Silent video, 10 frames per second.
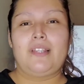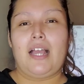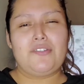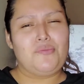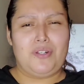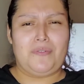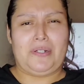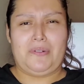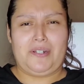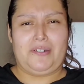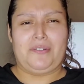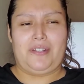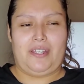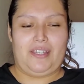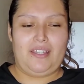I just want to record here
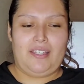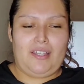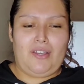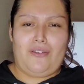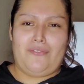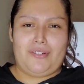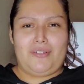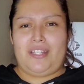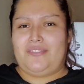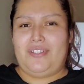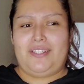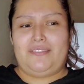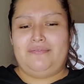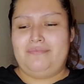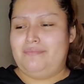today. For today's
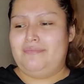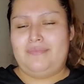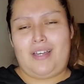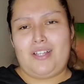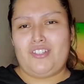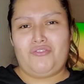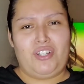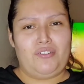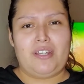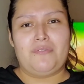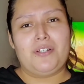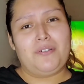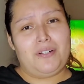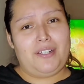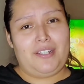video, I just felt like
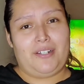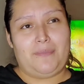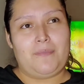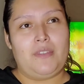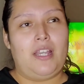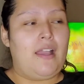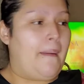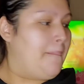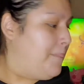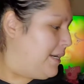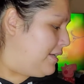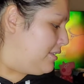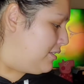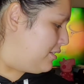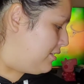recording here. But
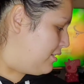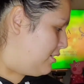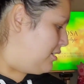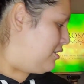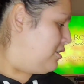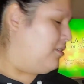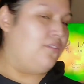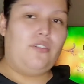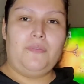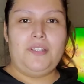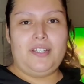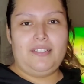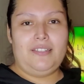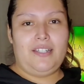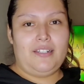hopefully you guys
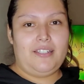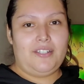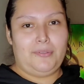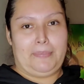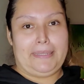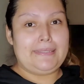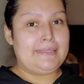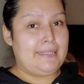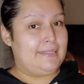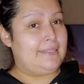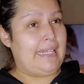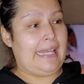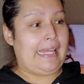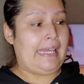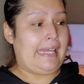can hear my son's
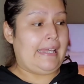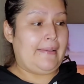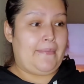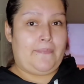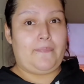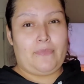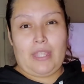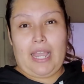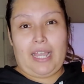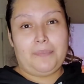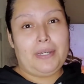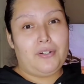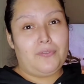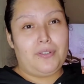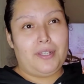iPad
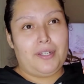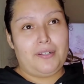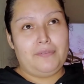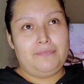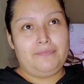over there